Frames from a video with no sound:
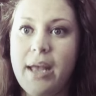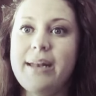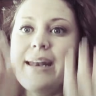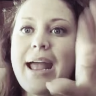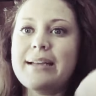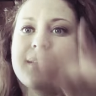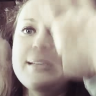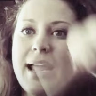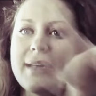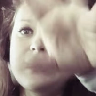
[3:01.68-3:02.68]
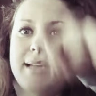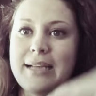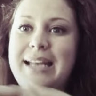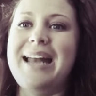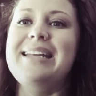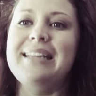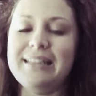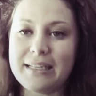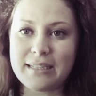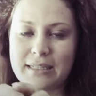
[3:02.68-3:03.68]
Next. Anything
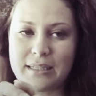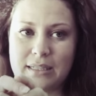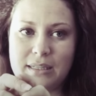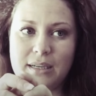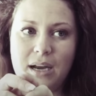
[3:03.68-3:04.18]
that doesn't